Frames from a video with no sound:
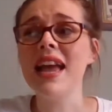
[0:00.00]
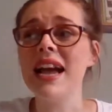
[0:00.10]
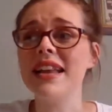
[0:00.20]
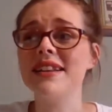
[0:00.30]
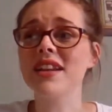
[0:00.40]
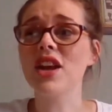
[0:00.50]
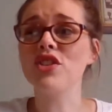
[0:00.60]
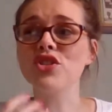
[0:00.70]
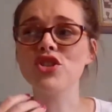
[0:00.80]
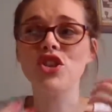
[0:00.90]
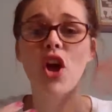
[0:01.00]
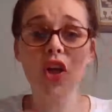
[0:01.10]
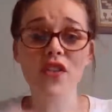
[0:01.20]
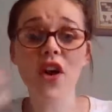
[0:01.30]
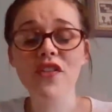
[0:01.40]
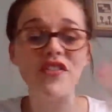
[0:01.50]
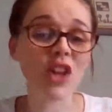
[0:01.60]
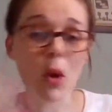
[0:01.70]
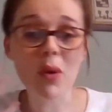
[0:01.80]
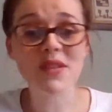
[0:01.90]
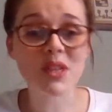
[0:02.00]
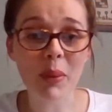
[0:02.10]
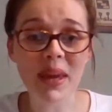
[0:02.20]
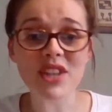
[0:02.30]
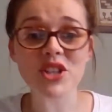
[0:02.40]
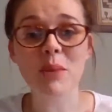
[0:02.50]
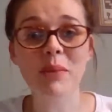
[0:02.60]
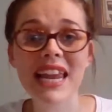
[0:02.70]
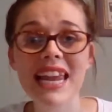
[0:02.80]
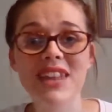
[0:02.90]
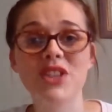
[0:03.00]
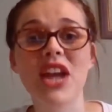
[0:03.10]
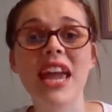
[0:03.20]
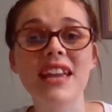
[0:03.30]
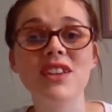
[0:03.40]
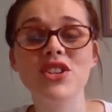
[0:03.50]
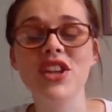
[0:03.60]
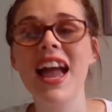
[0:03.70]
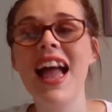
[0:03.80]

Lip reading: and just her flow of speech completely changed.